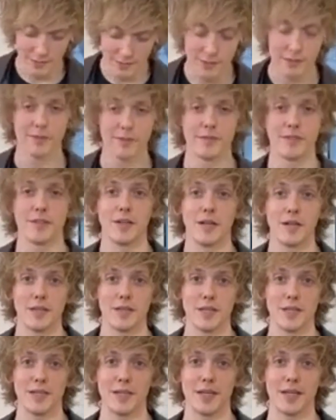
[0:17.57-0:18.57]
for all
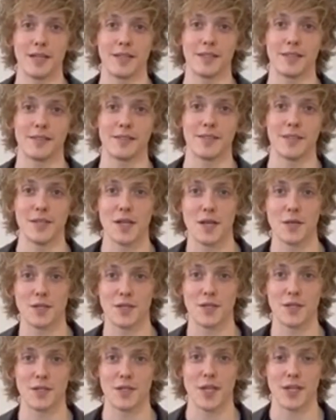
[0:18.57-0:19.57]
the song
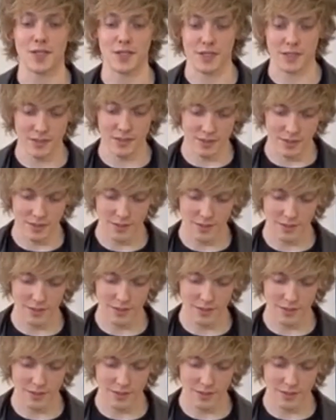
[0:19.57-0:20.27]
suggestions.